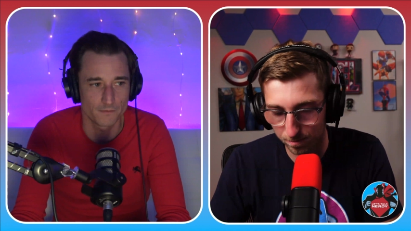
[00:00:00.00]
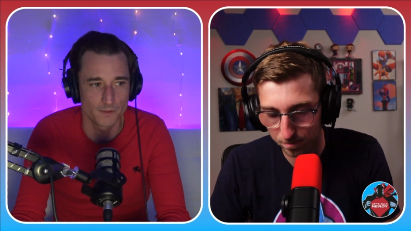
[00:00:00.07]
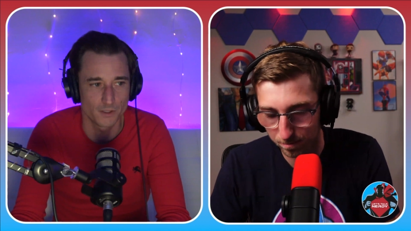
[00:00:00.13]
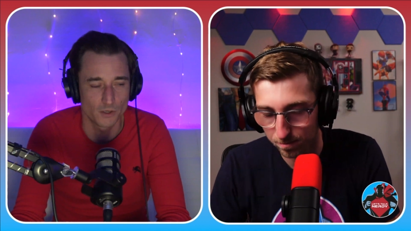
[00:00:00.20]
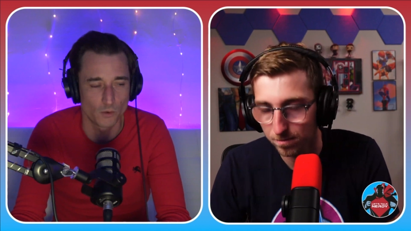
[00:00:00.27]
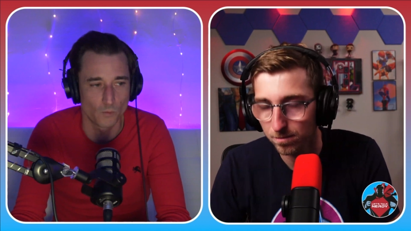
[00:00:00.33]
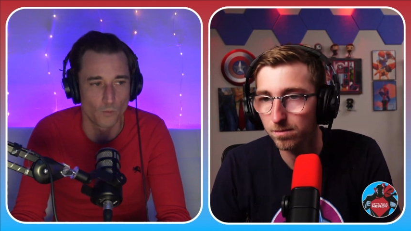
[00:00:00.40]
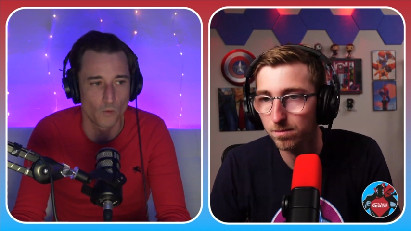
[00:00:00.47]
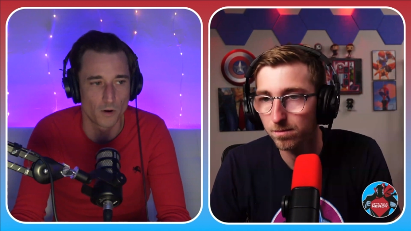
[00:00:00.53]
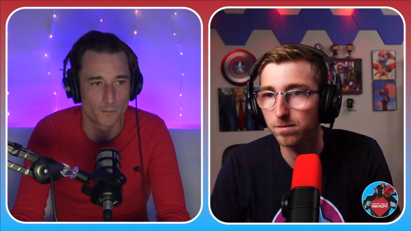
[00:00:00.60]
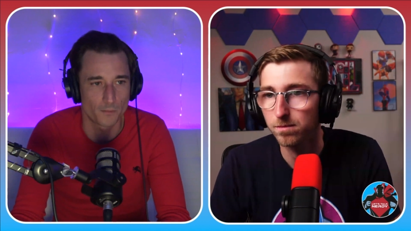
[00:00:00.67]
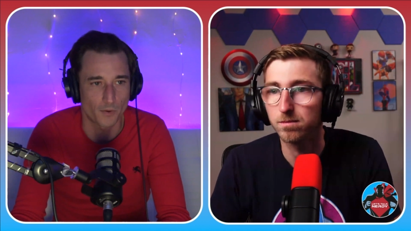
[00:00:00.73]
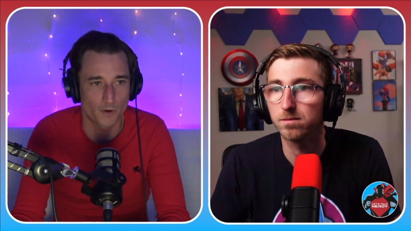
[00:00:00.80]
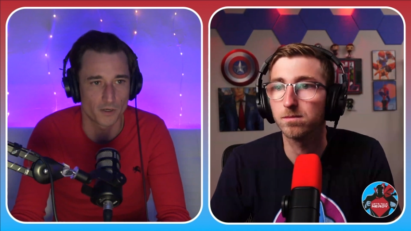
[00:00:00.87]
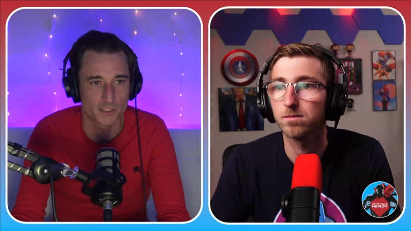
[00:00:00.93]
Speaker 1: you know
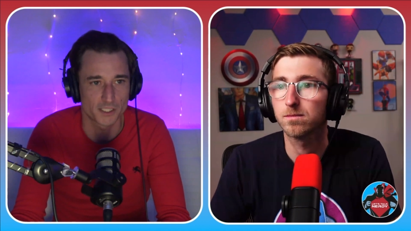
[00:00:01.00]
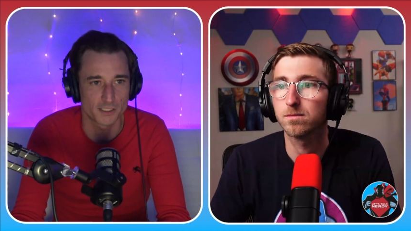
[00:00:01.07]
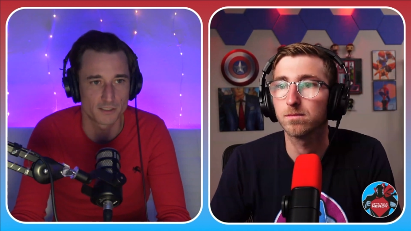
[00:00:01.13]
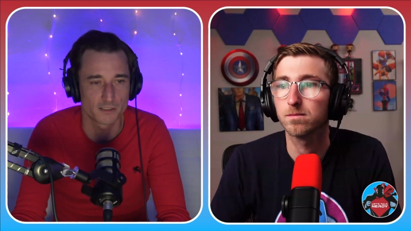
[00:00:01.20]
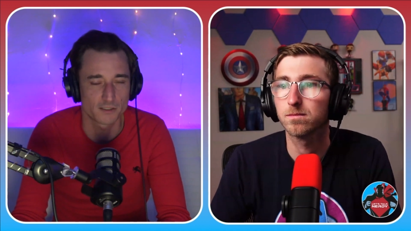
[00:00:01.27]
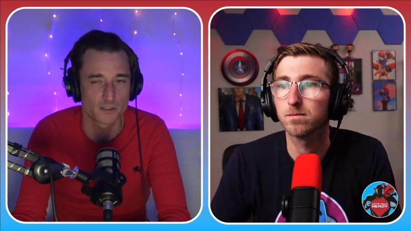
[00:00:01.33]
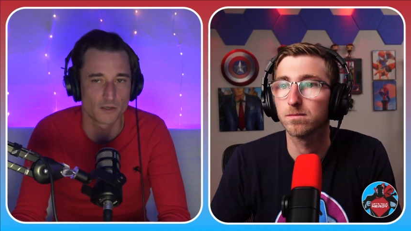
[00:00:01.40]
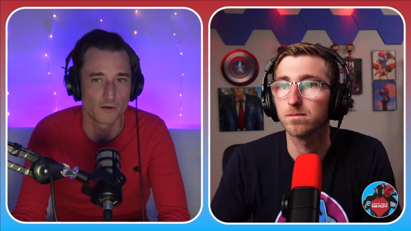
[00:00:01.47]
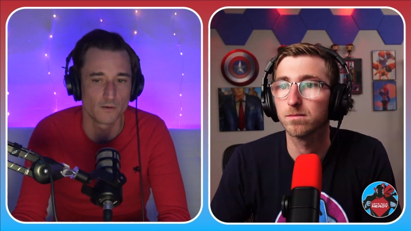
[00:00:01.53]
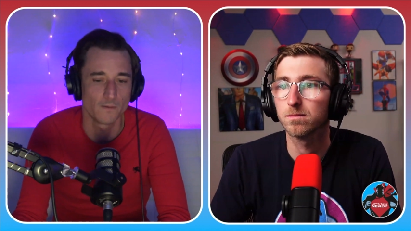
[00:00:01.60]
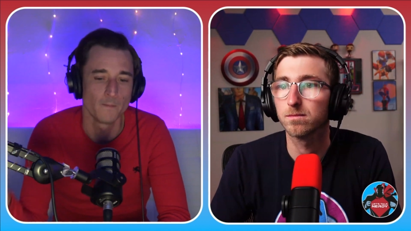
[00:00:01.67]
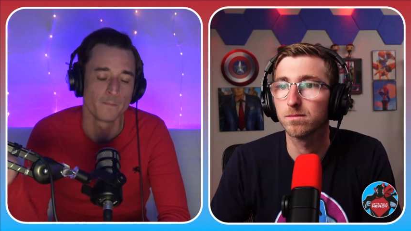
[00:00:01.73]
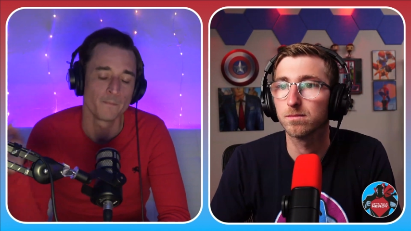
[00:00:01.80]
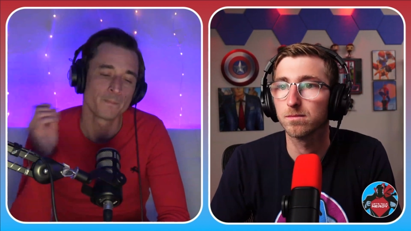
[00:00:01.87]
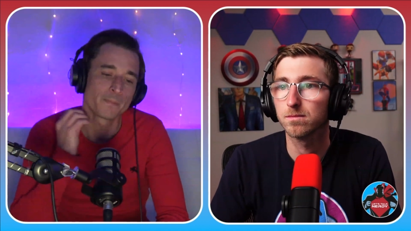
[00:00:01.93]
one person. So
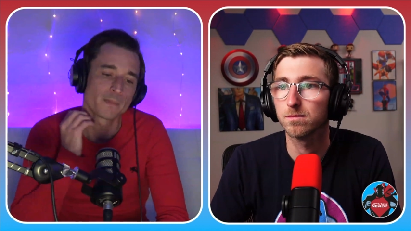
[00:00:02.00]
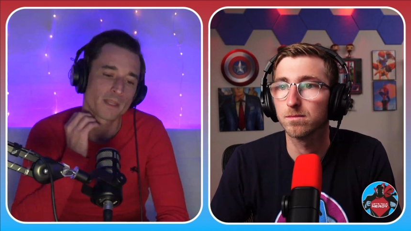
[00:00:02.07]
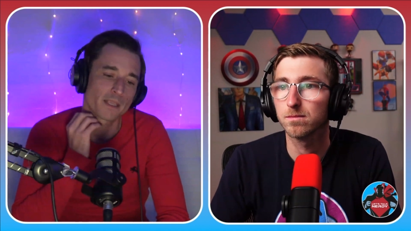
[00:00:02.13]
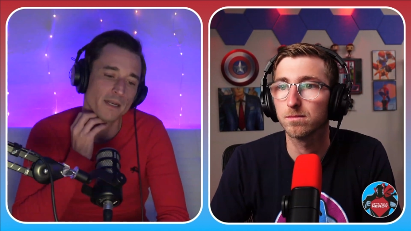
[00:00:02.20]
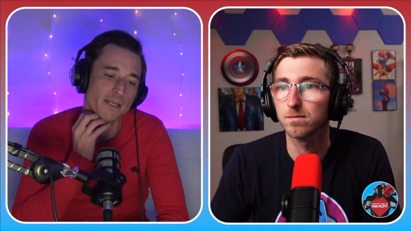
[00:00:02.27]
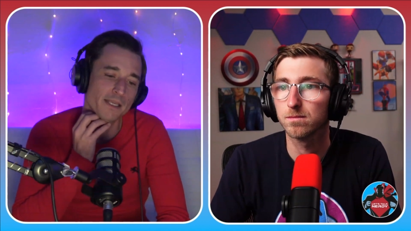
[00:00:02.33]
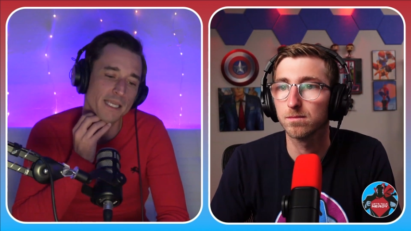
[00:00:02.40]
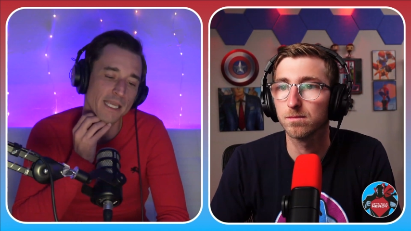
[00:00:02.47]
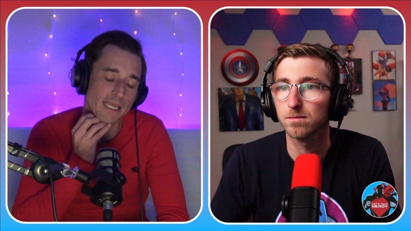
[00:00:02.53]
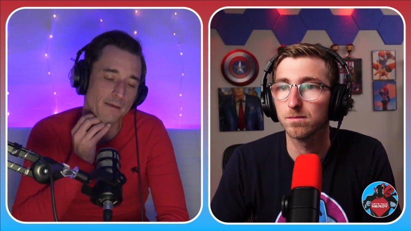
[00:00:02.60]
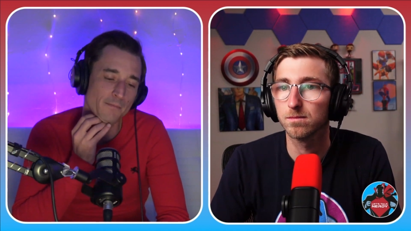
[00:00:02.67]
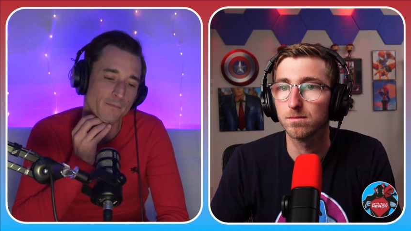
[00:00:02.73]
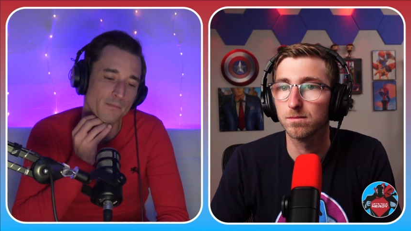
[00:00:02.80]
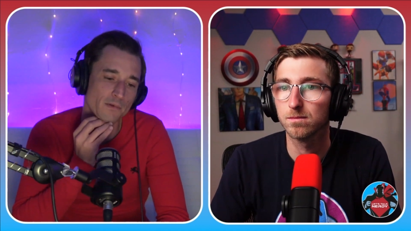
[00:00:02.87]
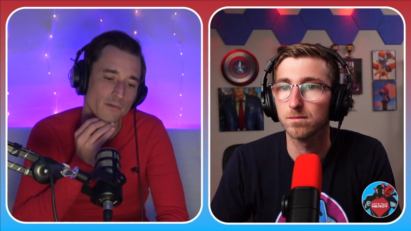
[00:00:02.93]
in a
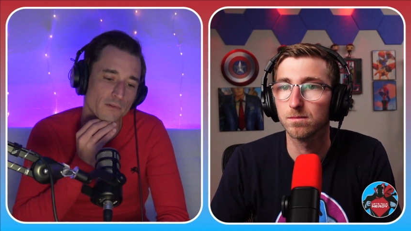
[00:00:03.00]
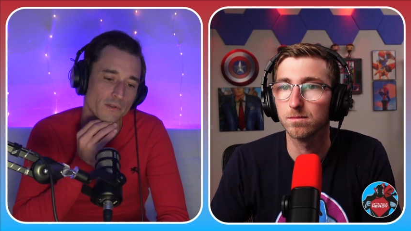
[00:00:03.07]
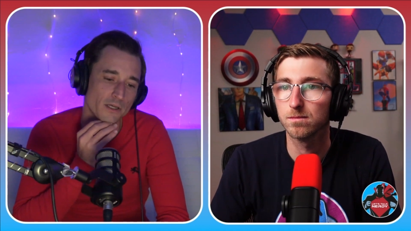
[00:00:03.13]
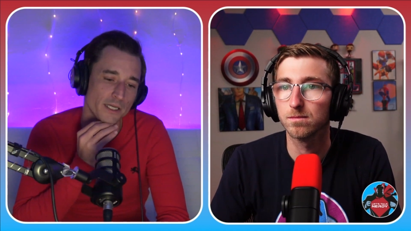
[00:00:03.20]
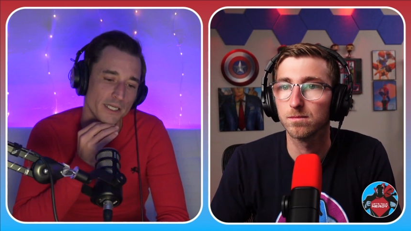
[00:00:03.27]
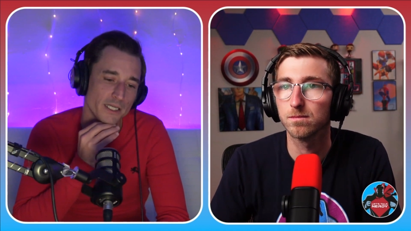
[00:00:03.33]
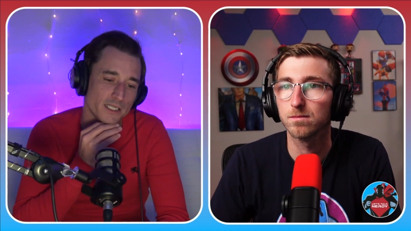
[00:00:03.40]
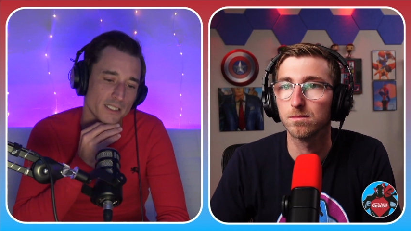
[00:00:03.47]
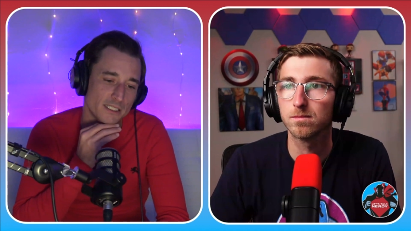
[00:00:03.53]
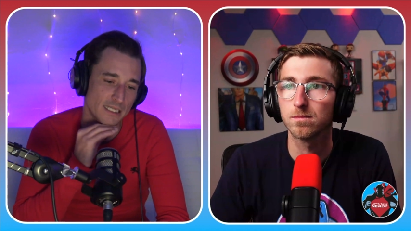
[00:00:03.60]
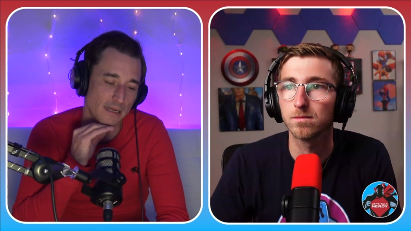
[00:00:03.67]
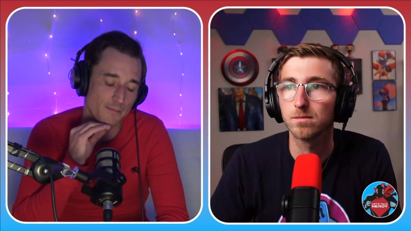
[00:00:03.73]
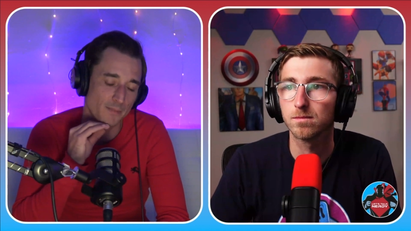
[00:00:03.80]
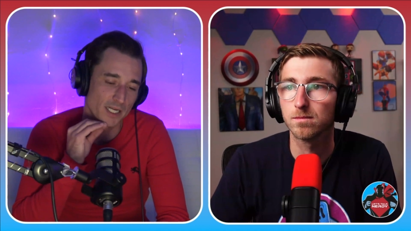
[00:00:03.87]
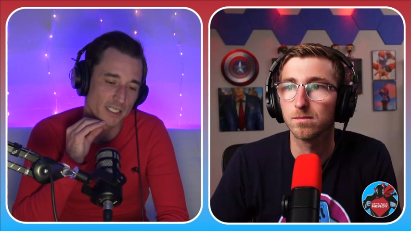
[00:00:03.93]
game like
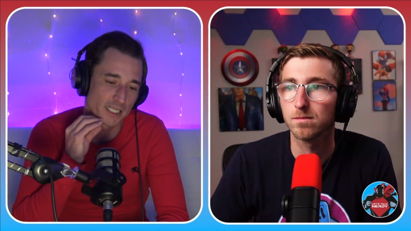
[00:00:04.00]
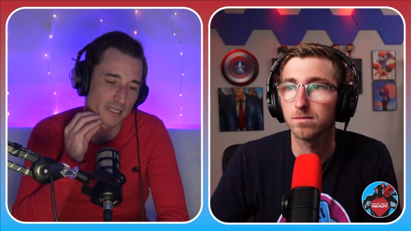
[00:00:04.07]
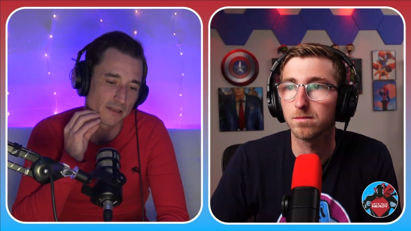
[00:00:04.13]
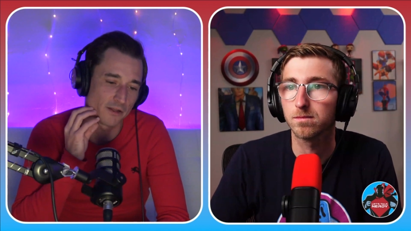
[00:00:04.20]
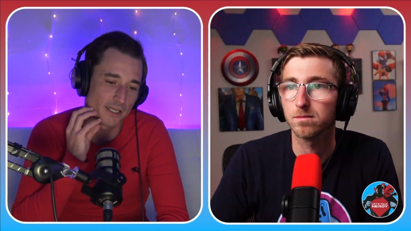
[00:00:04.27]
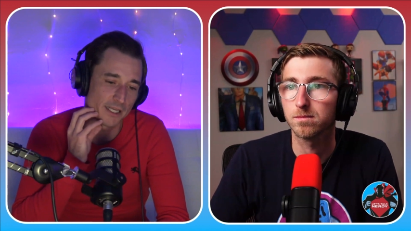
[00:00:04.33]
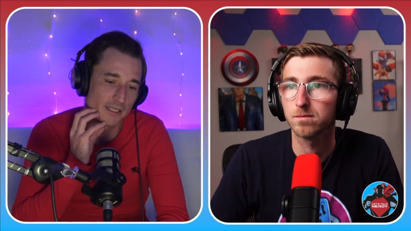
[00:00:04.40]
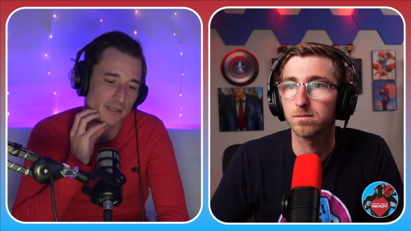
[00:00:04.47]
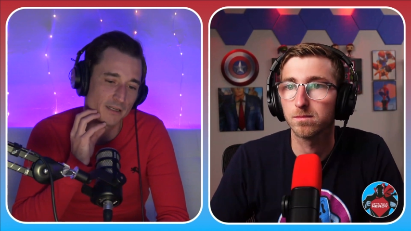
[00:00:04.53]
Dead by Daylight,